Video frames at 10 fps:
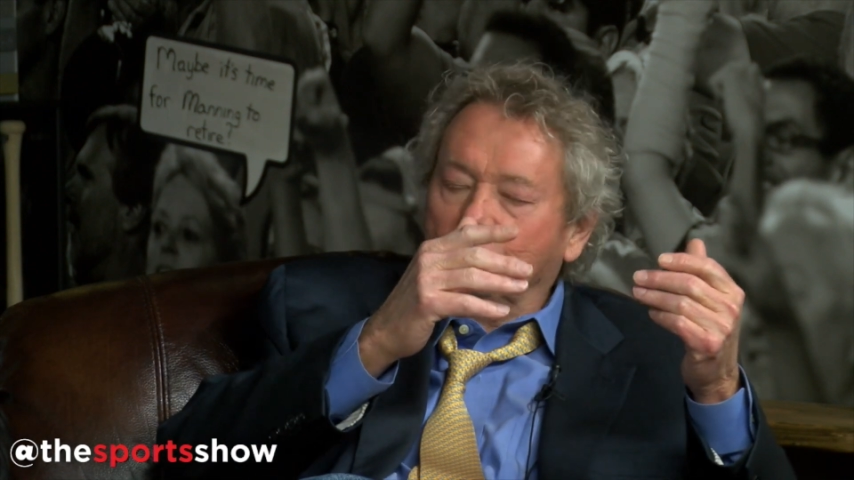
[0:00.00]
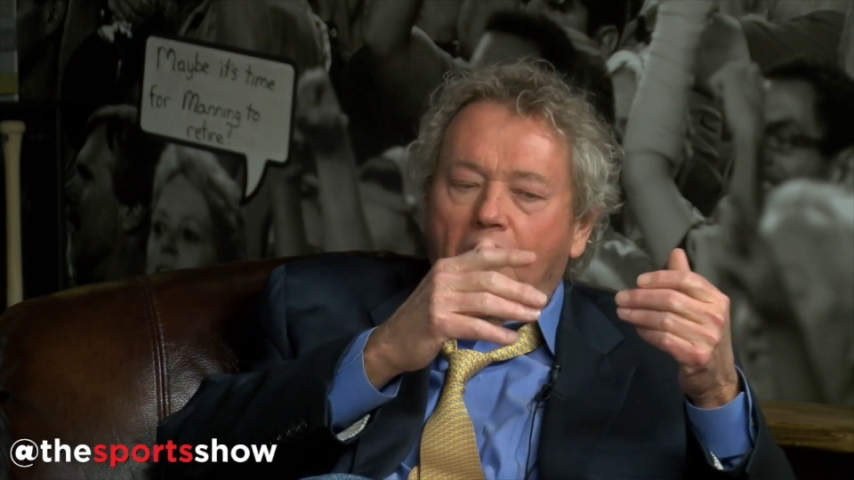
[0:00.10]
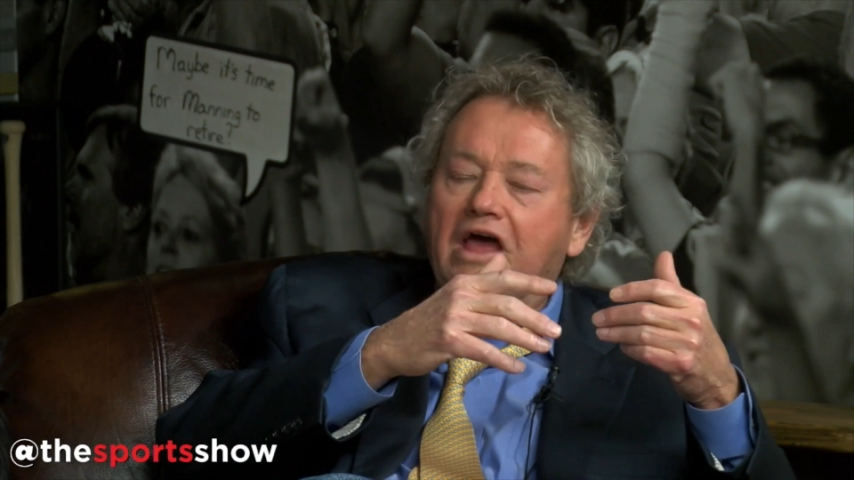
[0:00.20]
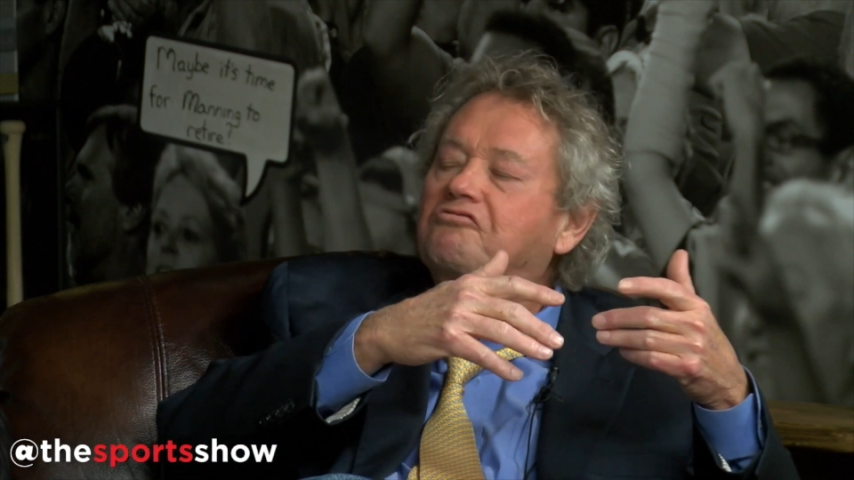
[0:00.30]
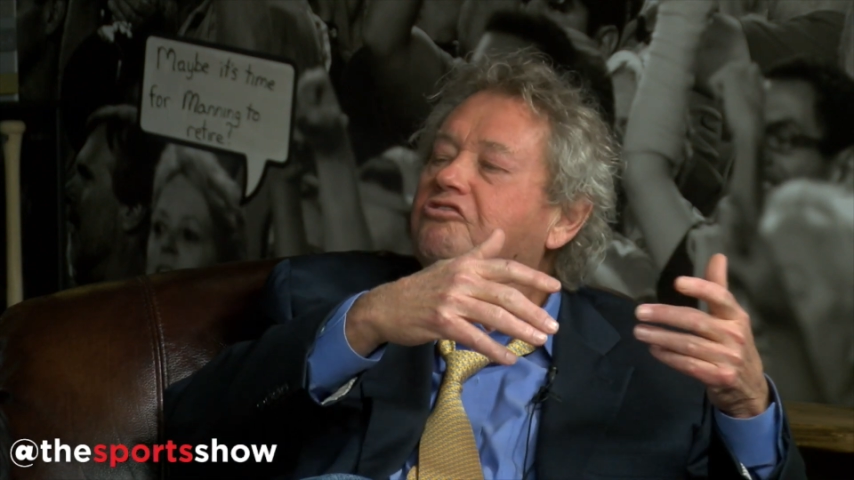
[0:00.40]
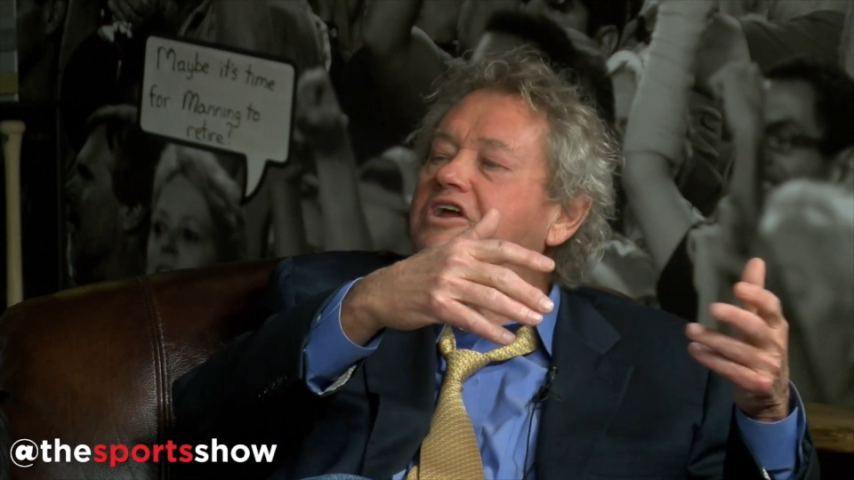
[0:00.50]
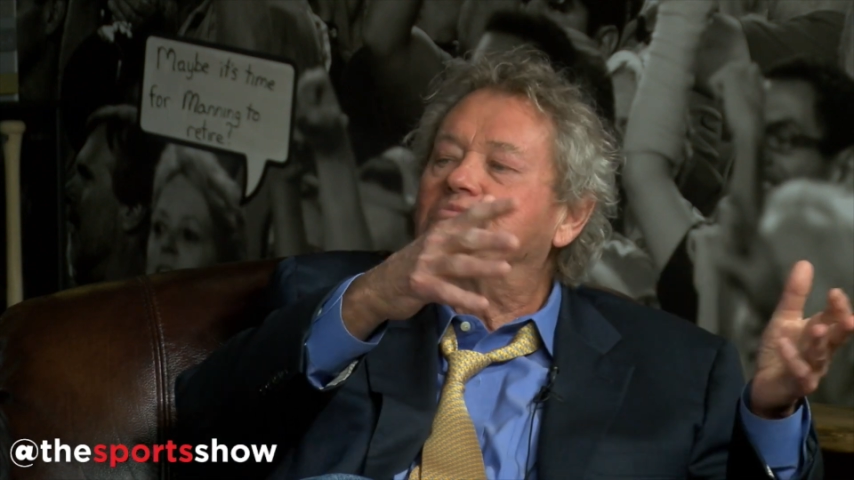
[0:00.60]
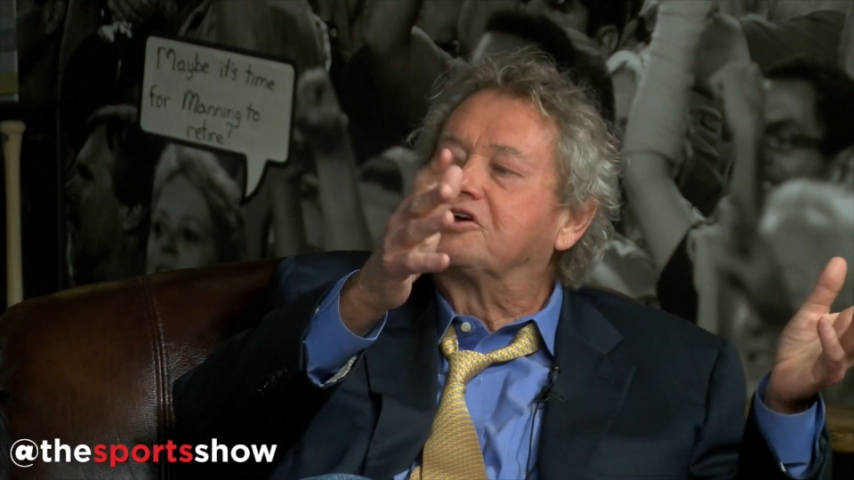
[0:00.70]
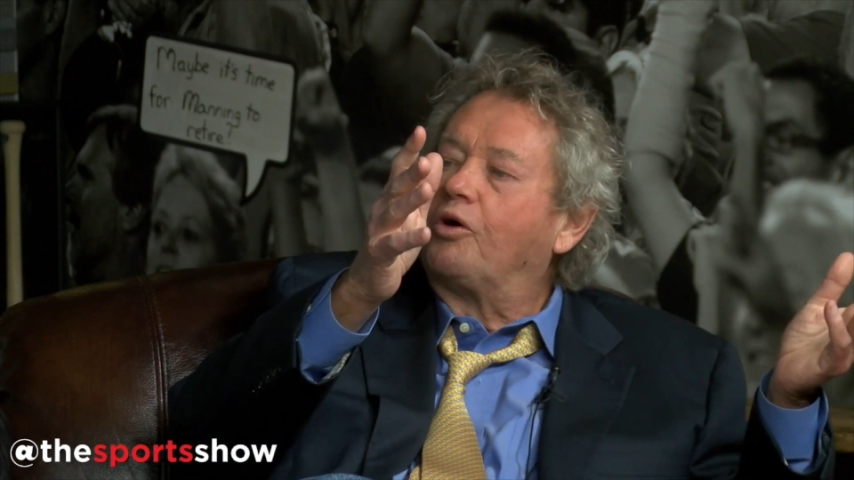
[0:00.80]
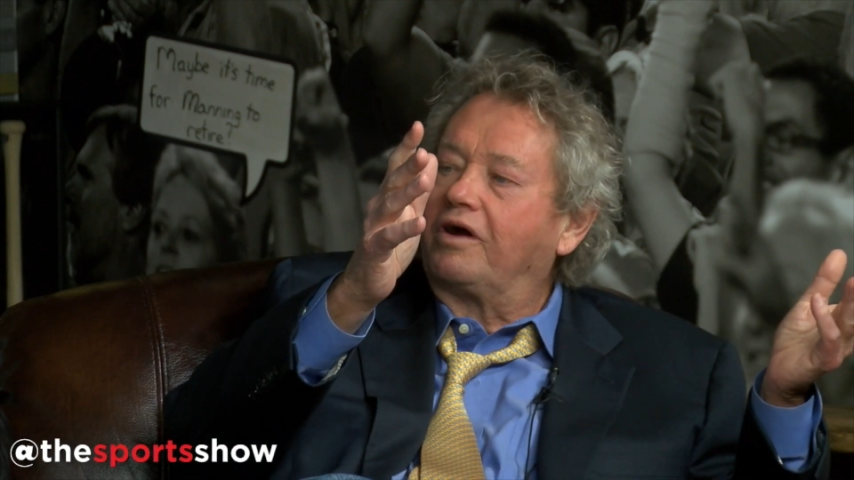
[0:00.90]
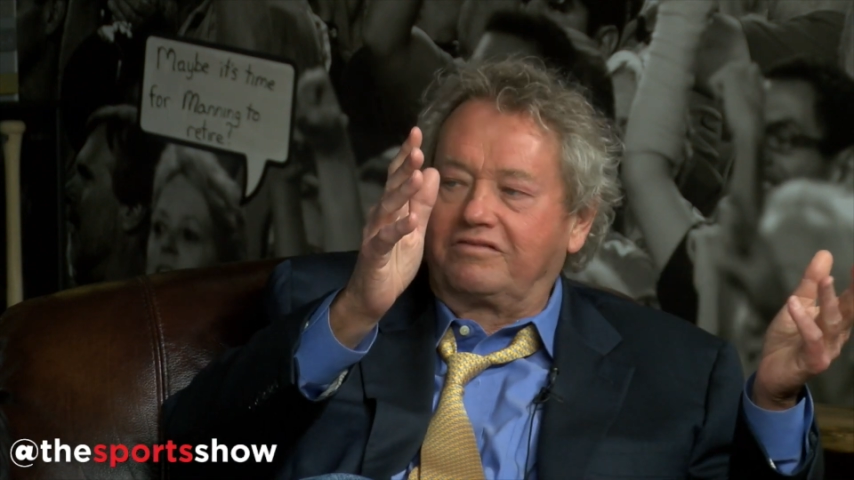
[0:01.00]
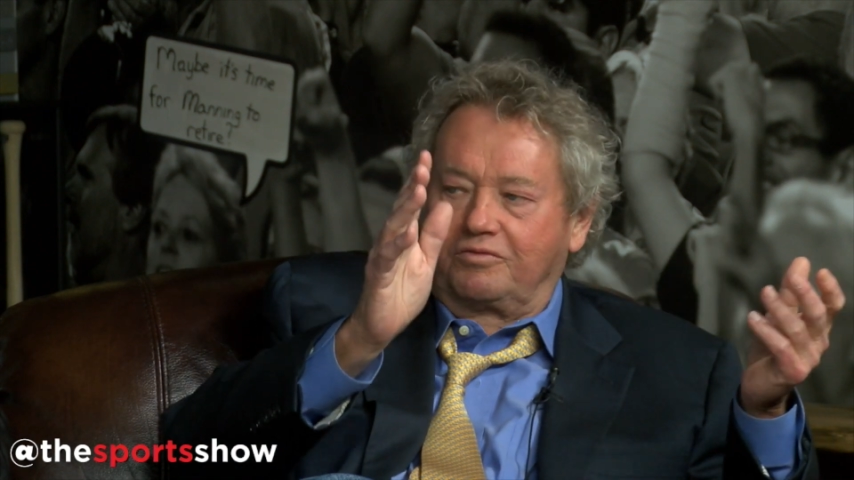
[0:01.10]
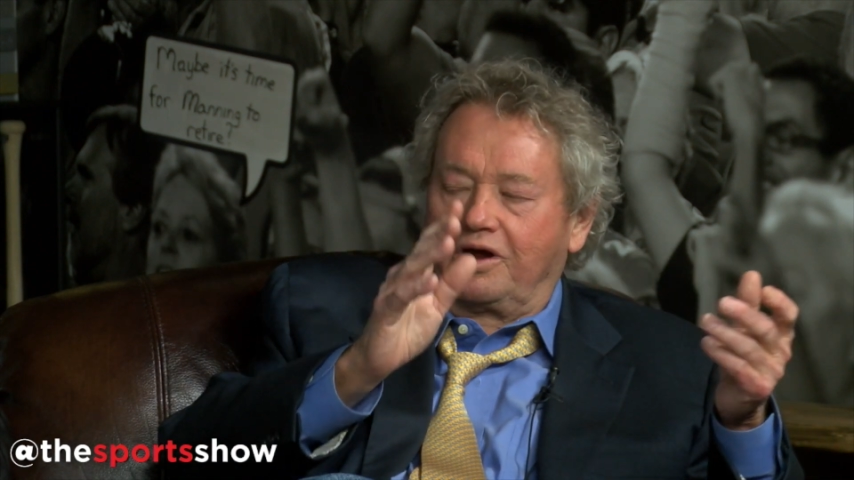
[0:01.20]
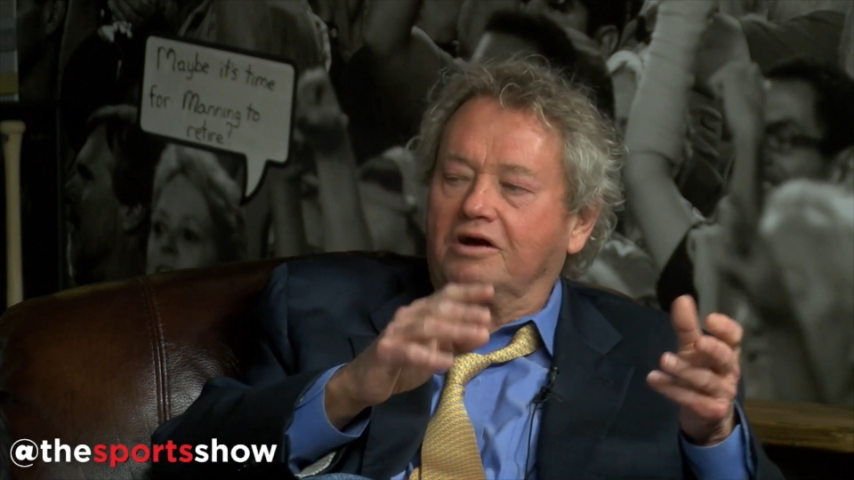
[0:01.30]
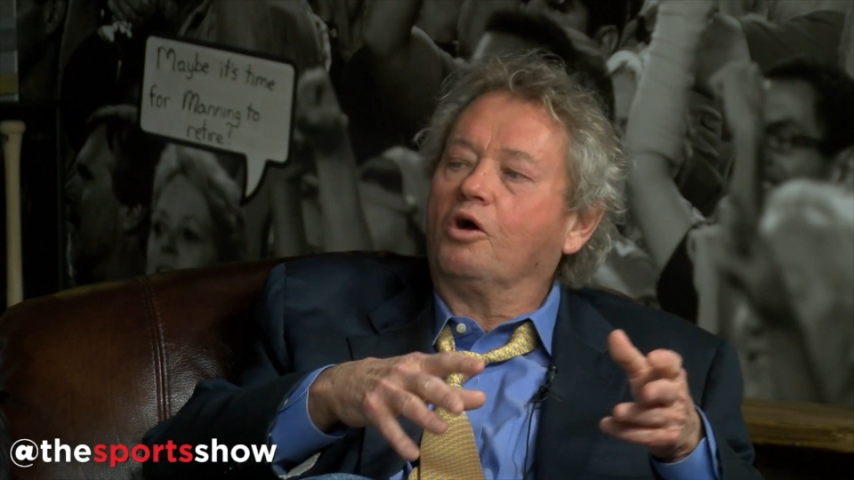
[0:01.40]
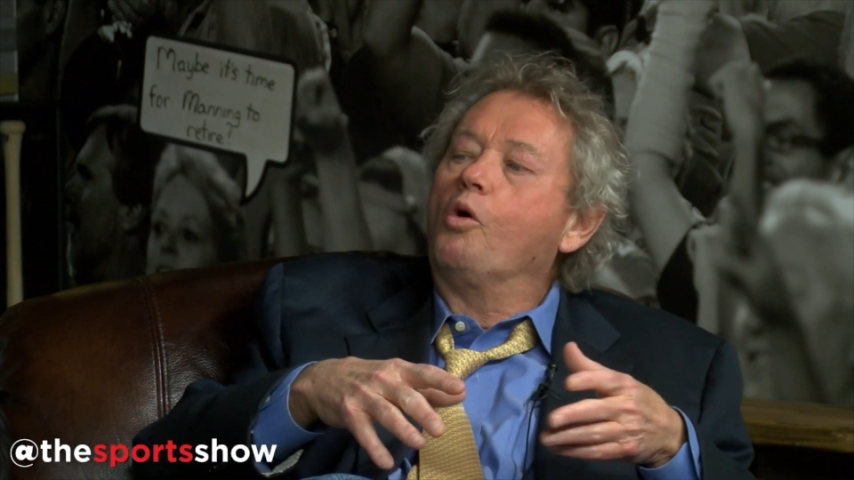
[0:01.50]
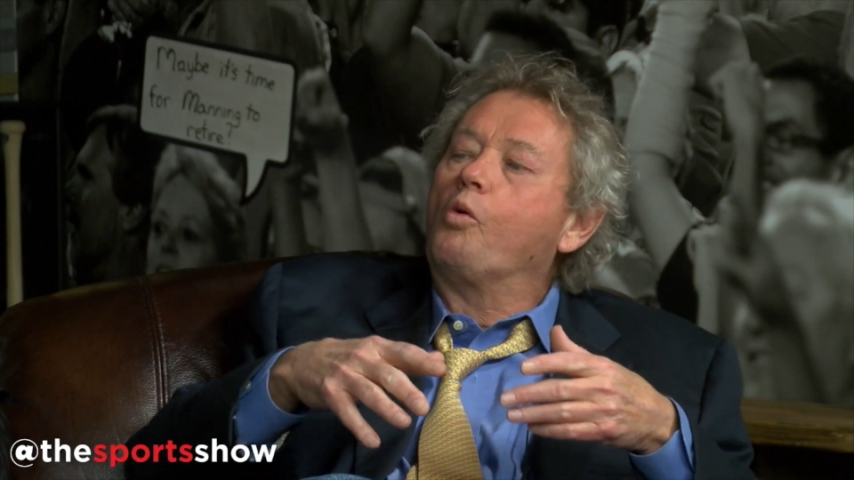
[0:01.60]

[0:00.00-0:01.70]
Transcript: had freedom to go everywhere